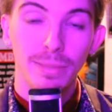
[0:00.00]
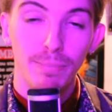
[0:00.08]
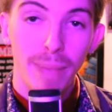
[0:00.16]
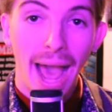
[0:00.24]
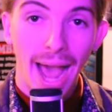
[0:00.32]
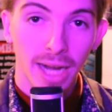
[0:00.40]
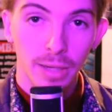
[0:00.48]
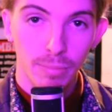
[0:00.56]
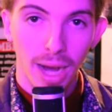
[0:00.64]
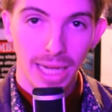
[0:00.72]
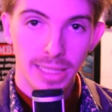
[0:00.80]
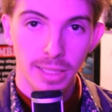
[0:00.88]

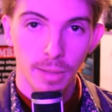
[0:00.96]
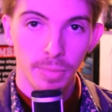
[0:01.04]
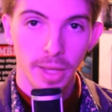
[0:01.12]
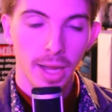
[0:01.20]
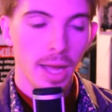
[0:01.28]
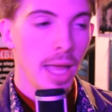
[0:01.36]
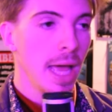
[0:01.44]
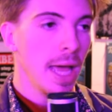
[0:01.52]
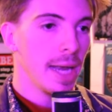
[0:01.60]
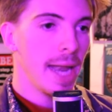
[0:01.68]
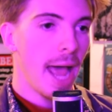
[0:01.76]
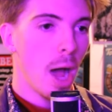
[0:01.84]
backed by something.
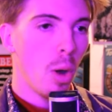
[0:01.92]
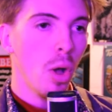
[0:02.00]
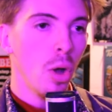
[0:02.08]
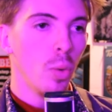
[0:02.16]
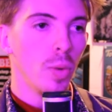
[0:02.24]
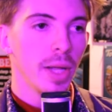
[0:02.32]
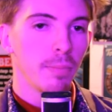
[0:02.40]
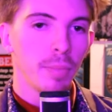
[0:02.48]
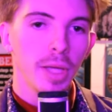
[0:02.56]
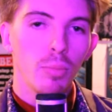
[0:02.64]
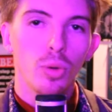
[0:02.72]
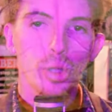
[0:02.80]
Now, when people